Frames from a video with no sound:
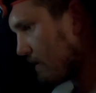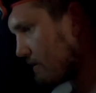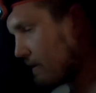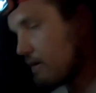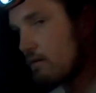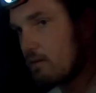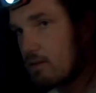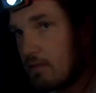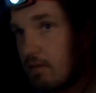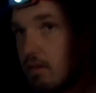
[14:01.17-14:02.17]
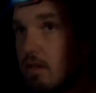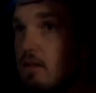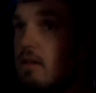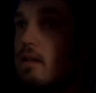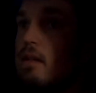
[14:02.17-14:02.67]
what, 7:30 at
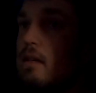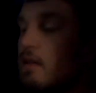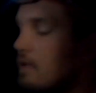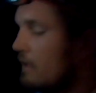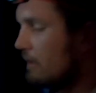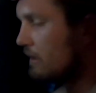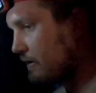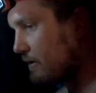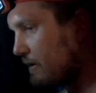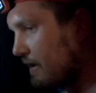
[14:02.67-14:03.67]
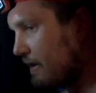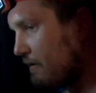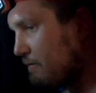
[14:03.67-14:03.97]
night. Doing a quick